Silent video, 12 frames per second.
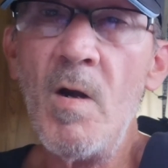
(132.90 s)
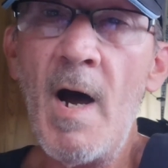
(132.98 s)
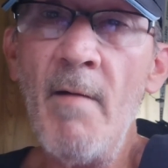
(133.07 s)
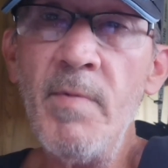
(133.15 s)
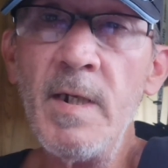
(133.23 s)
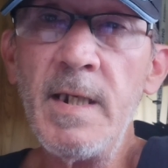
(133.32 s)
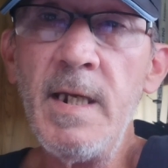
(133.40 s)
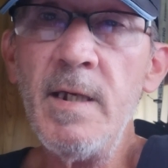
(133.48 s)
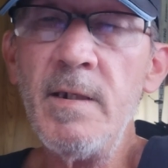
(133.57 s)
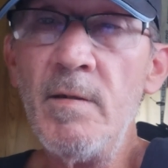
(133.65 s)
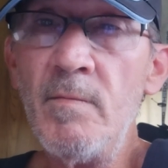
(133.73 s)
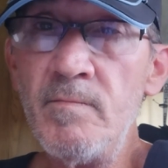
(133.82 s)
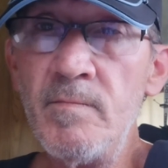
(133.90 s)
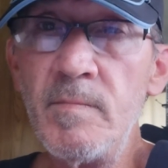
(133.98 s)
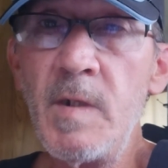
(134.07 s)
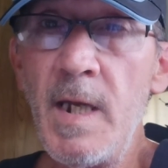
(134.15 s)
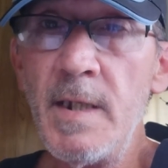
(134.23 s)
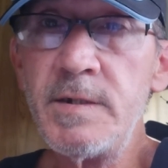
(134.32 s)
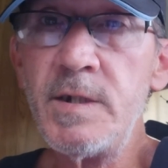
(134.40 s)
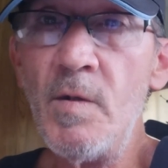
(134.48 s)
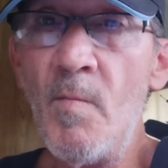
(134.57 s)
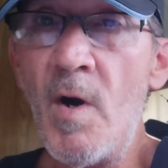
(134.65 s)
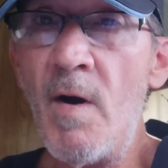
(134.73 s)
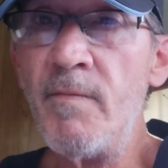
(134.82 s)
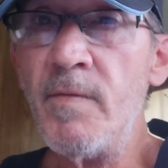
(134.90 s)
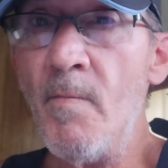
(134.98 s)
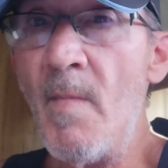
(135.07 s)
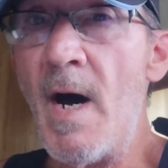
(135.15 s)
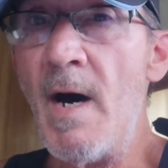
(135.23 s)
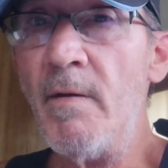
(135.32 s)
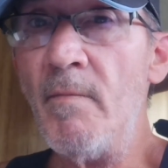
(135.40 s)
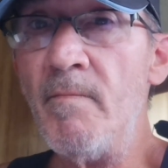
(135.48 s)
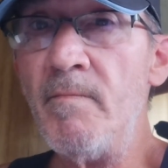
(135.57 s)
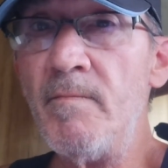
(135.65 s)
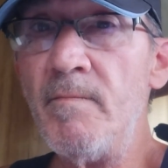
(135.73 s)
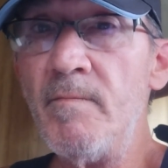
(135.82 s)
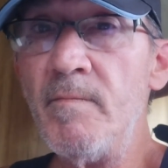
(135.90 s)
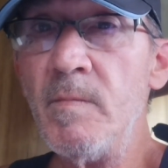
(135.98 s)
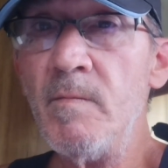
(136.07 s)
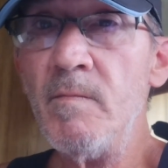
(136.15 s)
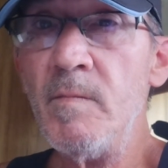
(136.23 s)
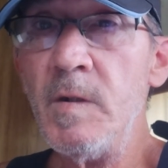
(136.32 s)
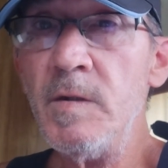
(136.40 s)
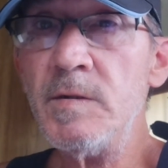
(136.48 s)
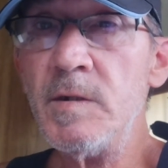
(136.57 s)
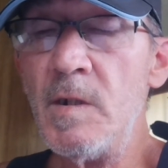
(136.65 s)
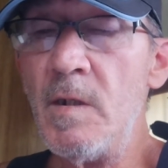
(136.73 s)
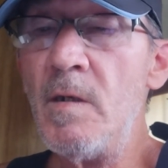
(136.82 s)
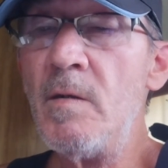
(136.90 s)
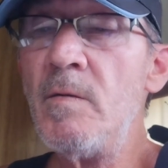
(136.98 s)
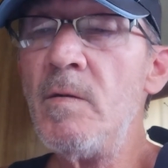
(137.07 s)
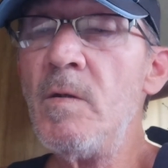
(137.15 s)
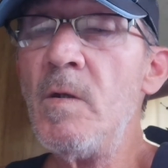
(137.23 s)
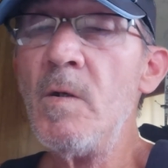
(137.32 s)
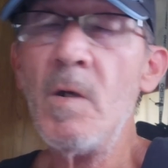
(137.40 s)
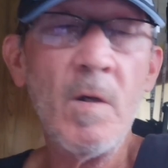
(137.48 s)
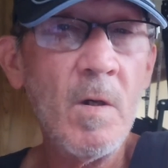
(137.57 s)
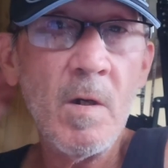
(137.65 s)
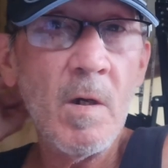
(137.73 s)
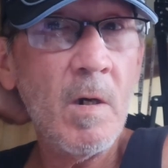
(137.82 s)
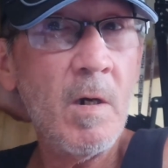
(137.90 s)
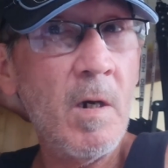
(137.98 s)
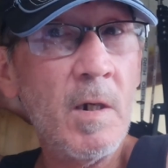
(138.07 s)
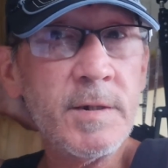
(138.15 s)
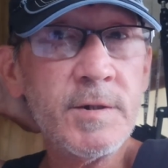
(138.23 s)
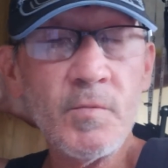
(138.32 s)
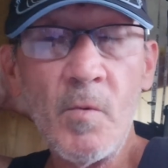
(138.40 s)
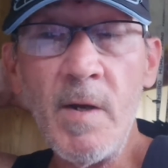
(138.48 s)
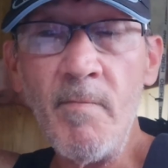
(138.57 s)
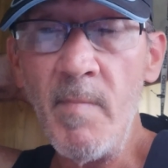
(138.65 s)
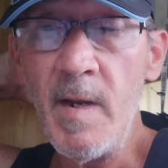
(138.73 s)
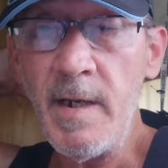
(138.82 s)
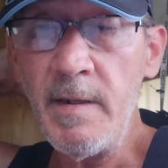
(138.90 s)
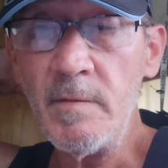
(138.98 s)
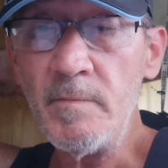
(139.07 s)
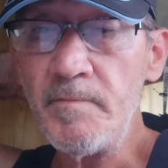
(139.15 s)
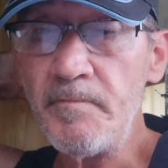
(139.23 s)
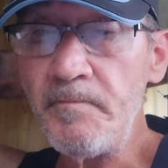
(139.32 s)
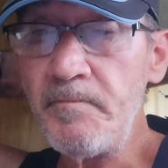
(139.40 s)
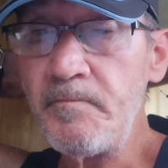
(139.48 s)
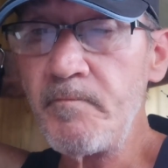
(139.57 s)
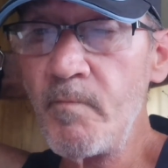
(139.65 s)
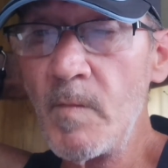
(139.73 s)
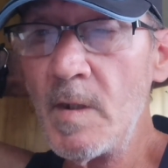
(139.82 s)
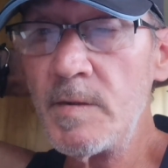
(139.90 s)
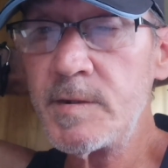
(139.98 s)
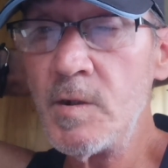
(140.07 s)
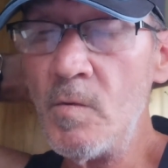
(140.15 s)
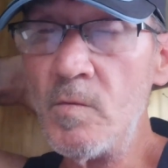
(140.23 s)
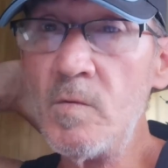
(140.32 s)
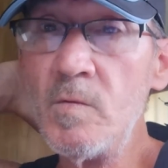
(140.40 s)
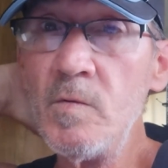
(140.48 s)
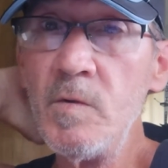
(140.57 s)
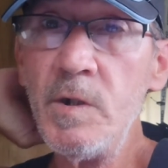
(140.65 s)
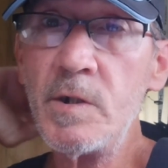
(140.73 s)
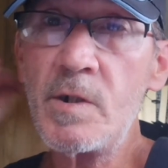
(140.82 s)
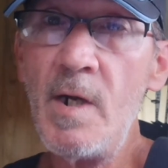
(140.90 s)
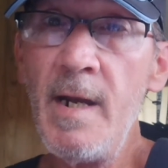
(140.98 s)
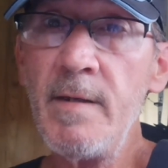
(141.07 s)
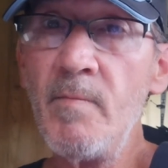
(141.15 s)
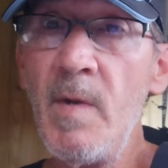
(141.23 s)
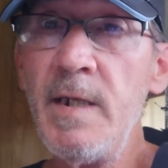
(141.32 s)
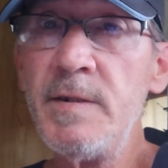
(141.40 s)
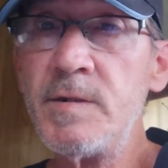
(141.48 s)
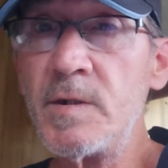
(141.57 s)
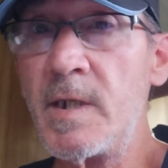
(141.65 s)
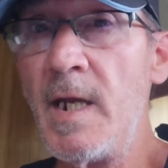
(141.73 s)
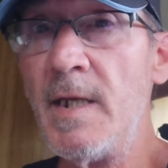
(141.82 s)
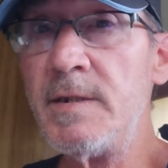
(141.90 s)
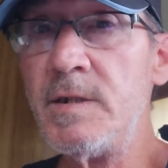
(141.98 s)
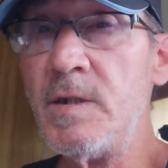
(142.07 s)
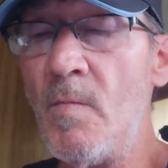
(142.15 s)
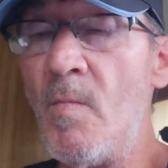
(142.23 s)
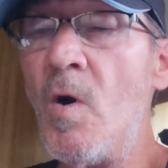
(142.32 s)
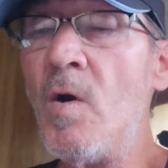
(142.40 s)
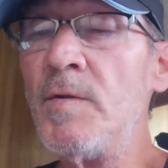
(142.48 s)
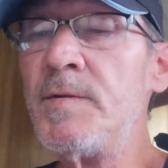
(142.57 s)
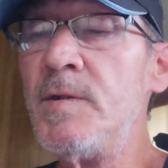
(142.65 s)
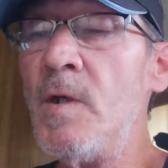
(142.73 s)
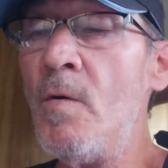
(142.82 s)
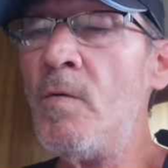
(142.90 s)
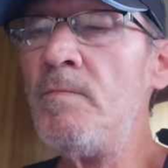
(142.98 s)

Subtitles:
been getting them, catching them off the bottom using a swim bait. So your crankbaits are catching them also.